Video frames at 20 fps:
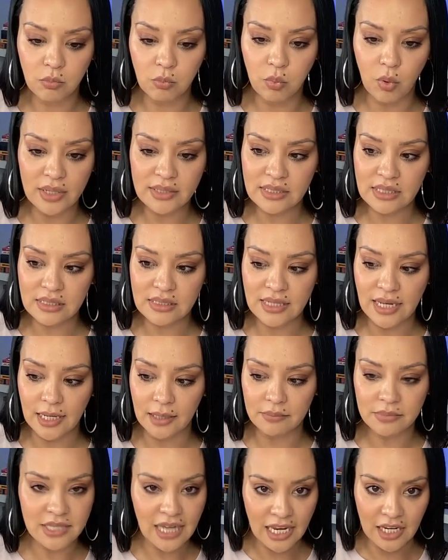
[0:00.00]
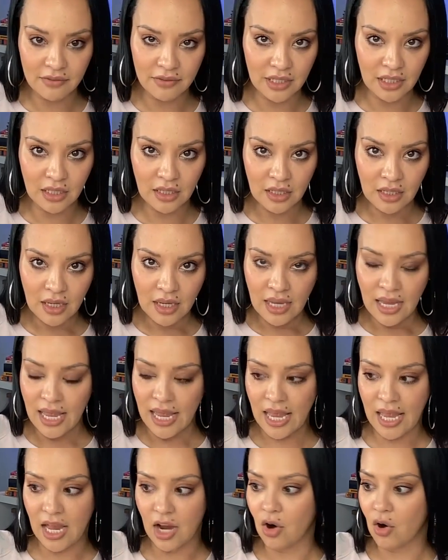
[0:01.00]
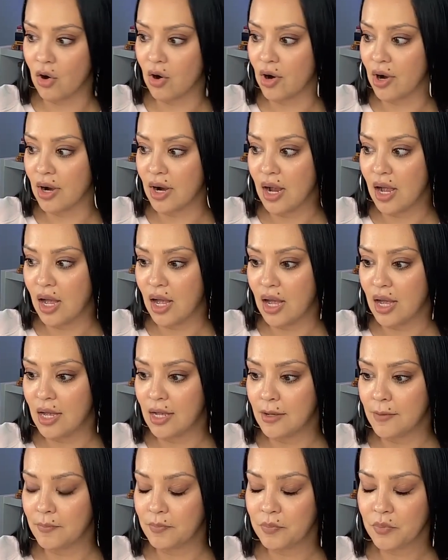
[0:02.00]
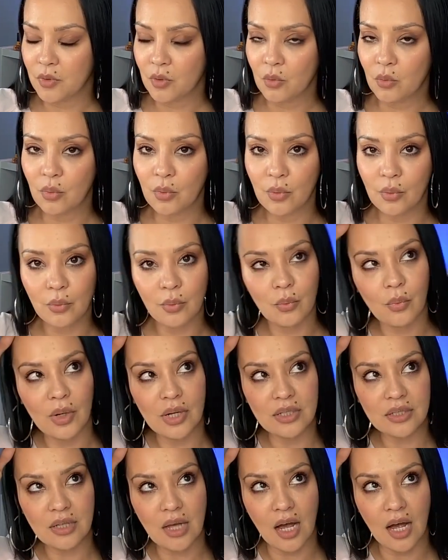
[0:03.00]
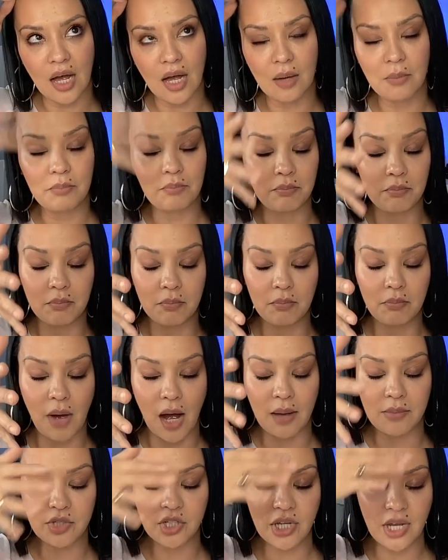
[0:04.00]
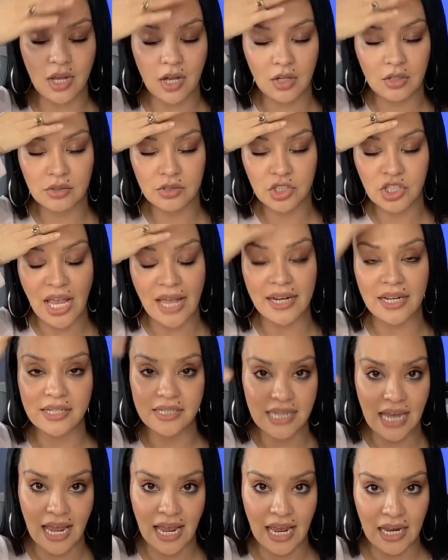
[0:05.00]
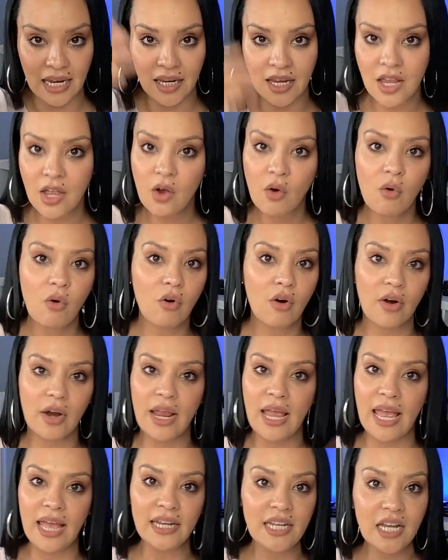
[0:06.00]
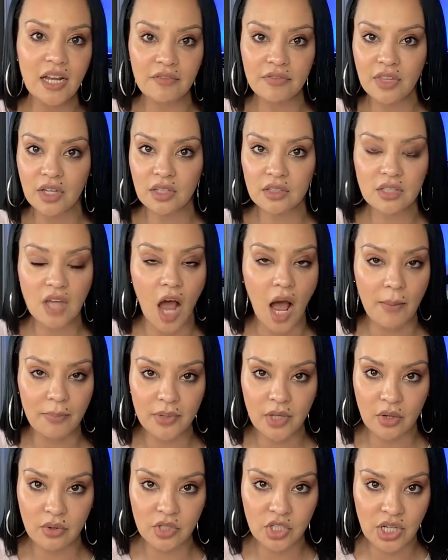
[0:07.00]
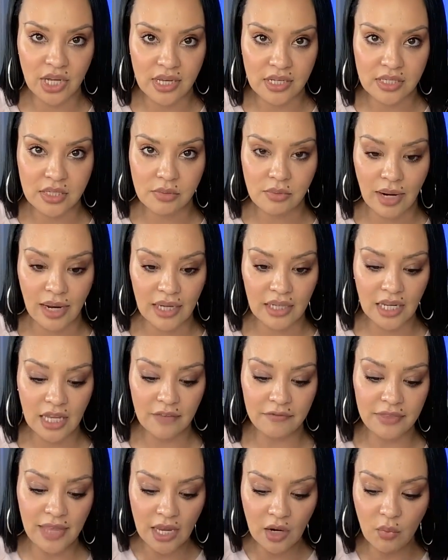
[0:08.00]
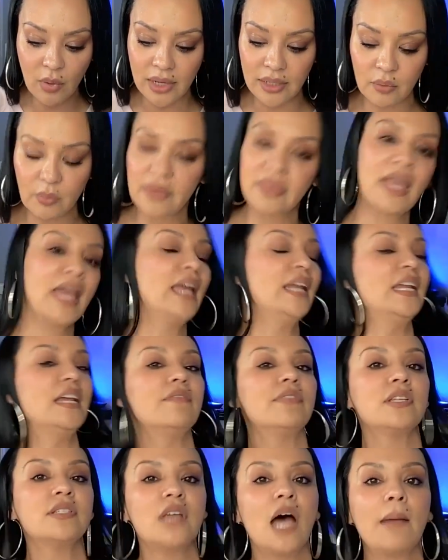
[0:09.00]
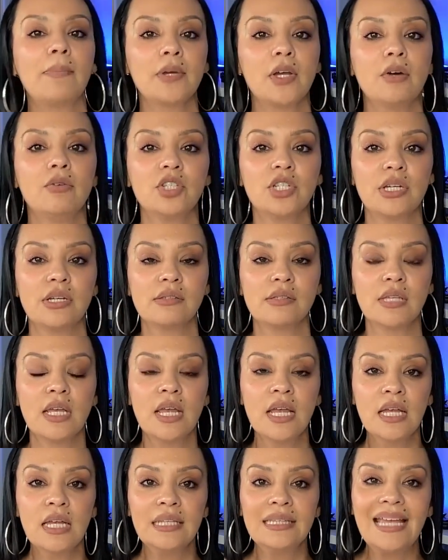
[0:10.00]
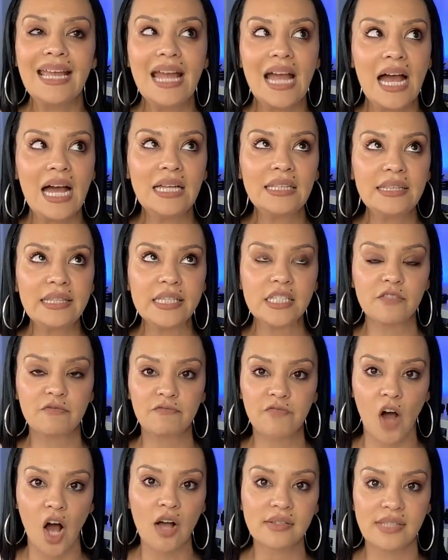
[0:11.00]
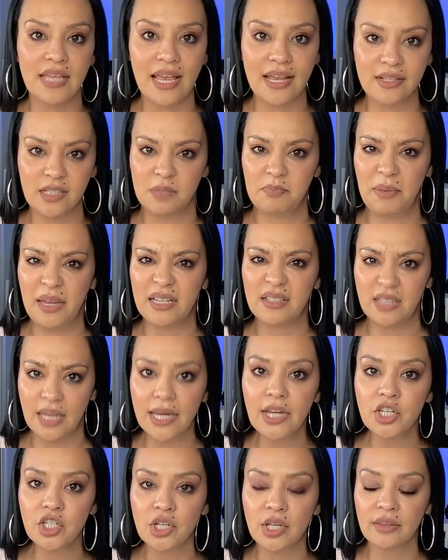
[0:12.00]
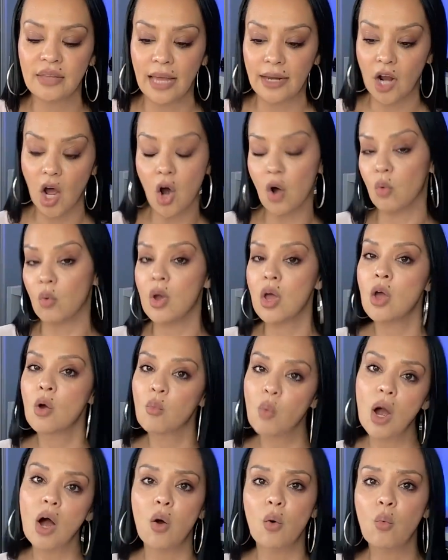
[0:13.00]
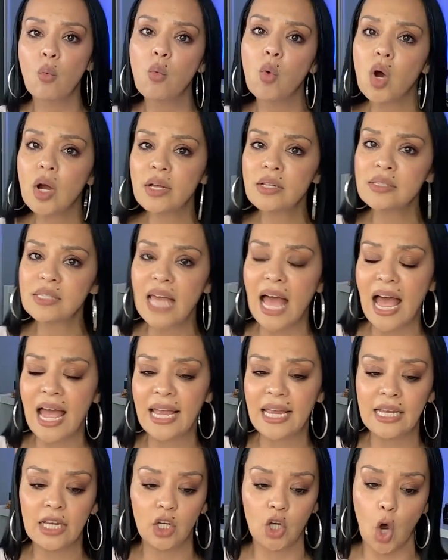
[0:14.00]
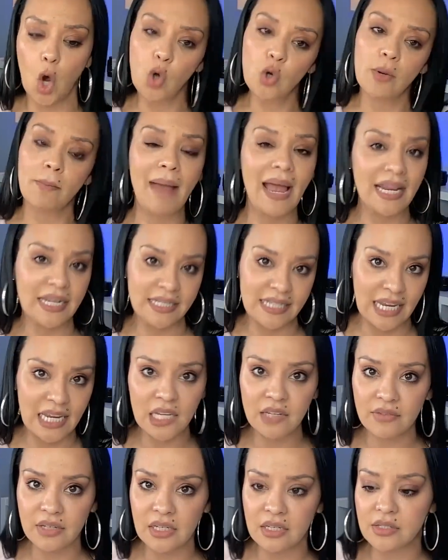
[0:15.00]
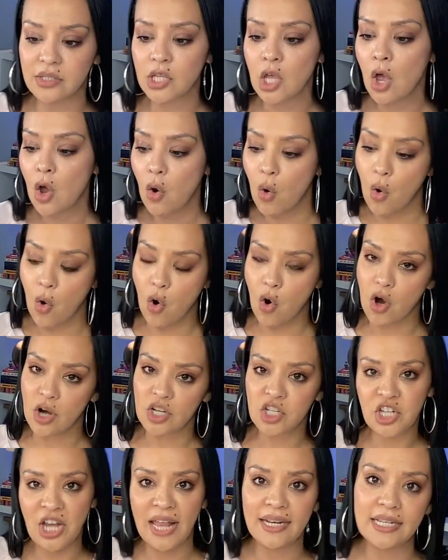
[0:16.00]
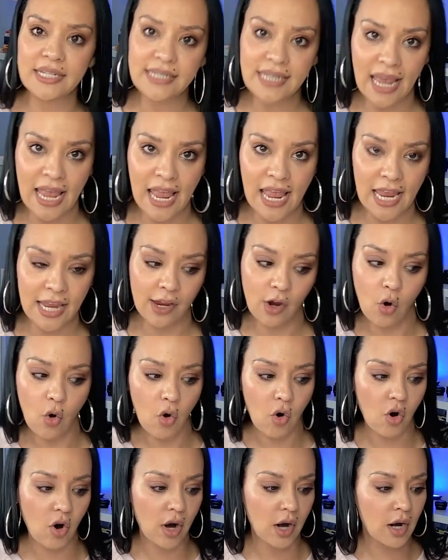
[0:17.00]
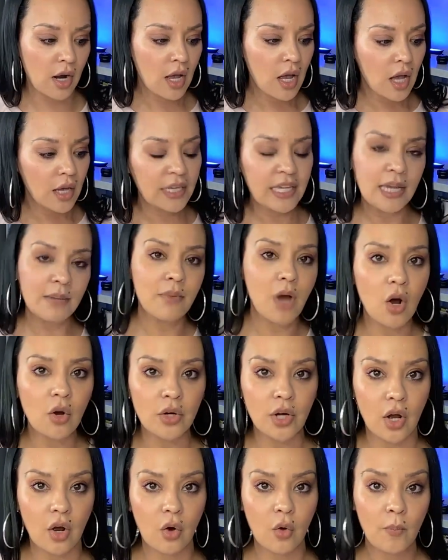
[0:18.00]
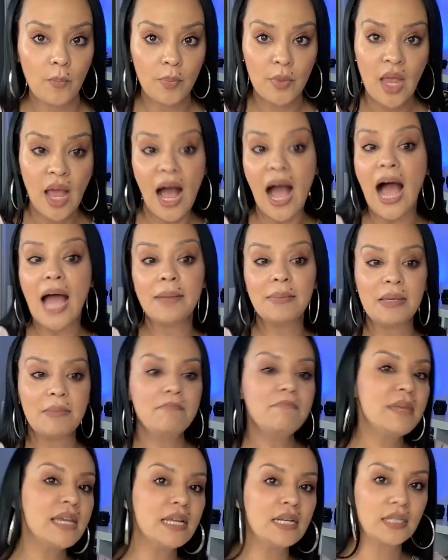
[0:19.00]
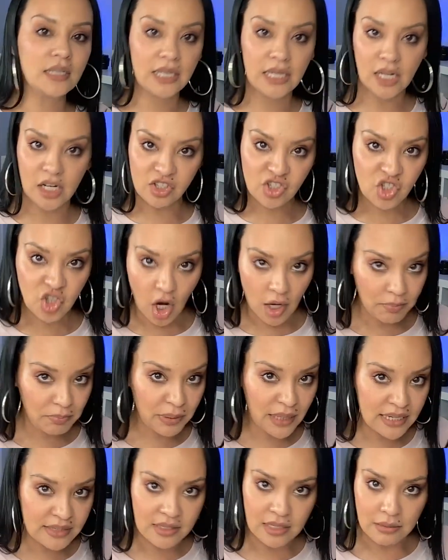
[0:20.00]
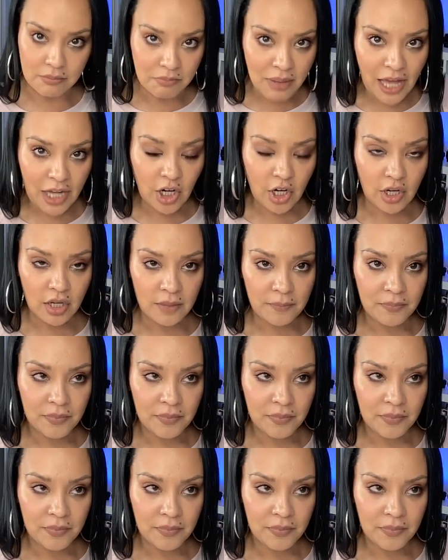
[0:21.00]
what's his name, Davey, or um, what uh, Bombshell Shannon Dey or any of the top coaches, right? If they went with any of the top coaches, they had this false expectation that, oh, well, once I go to Mike Davies or Shannon Dey or Kim Oddo, I'm immediately going to start placing better.